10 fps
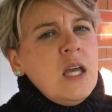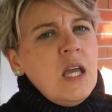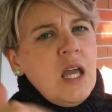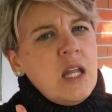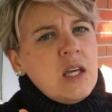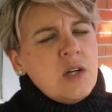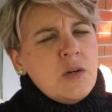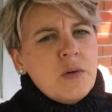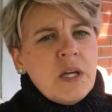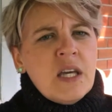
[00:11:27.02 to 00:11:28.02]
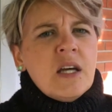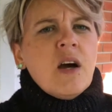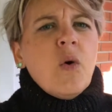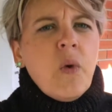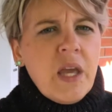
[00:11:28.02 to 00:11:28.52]
Anywho,
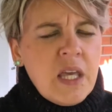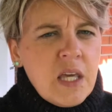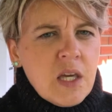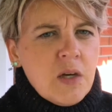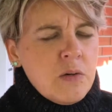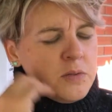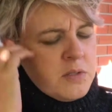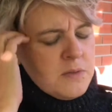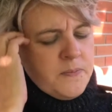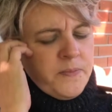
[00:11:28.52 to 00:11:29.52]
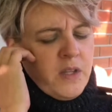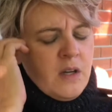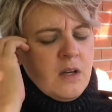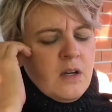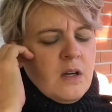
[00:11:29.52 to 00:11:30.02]
away he goes,
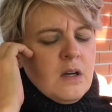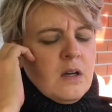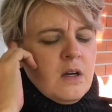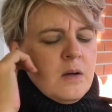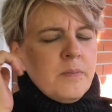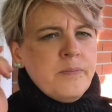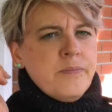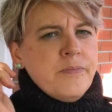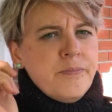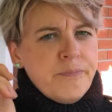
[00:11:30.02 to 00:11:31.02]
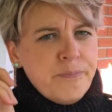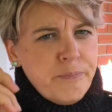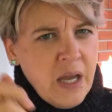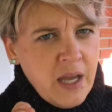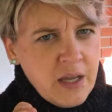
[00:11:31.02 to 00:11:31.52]

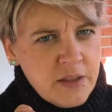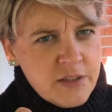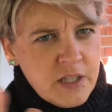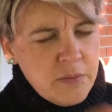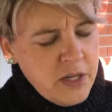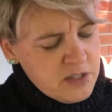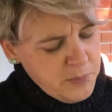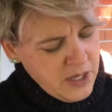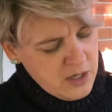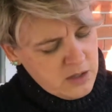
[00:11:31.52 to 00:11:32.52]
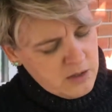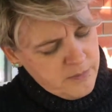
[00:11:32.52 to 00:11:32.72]
back at the T-Rex paddock.